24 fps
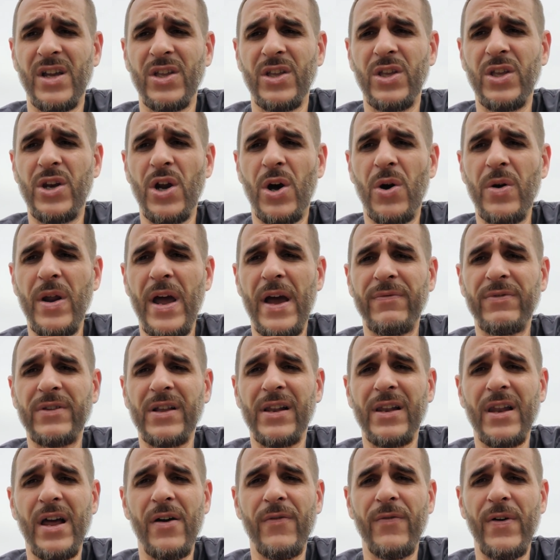You don't have to
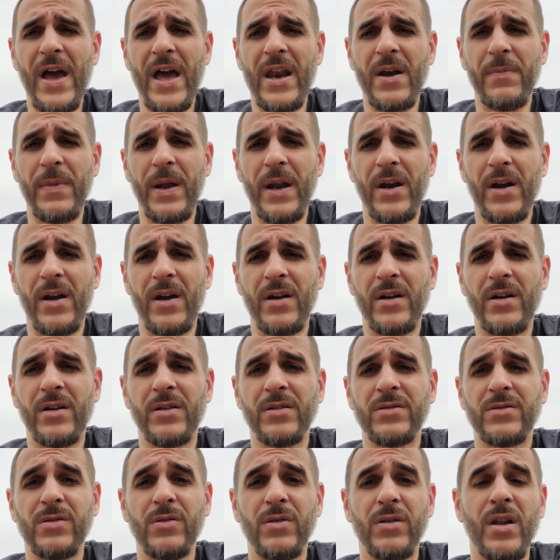love Adam
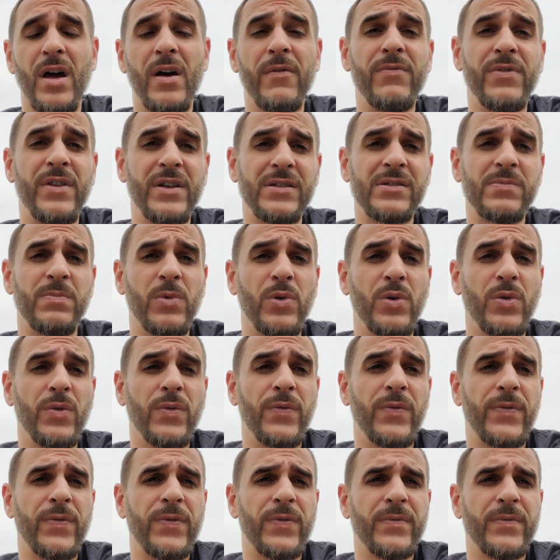Aron to love this move.